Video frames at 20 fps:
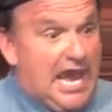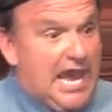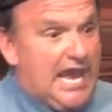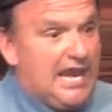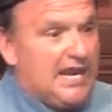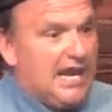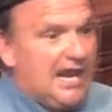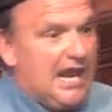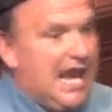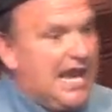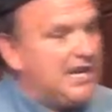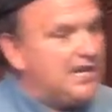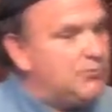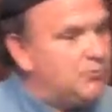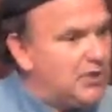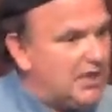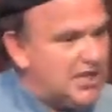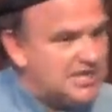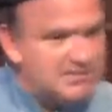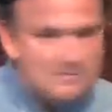And I, I
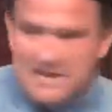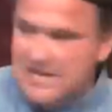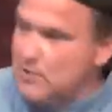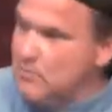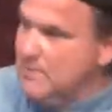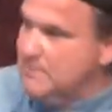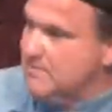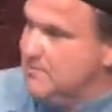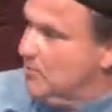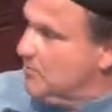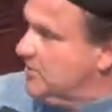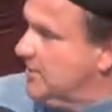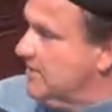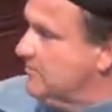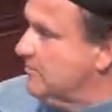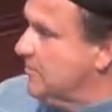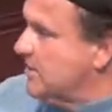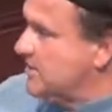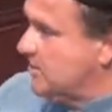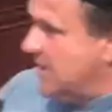didn't realize men and women both
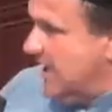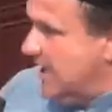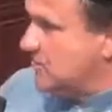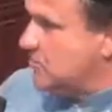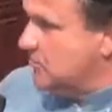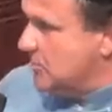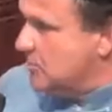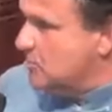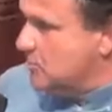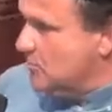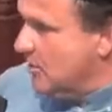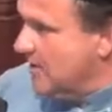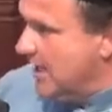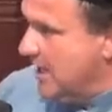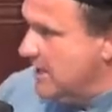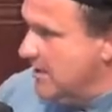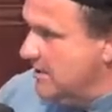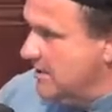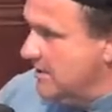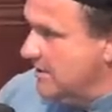get breast cancer. Did you know
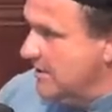that?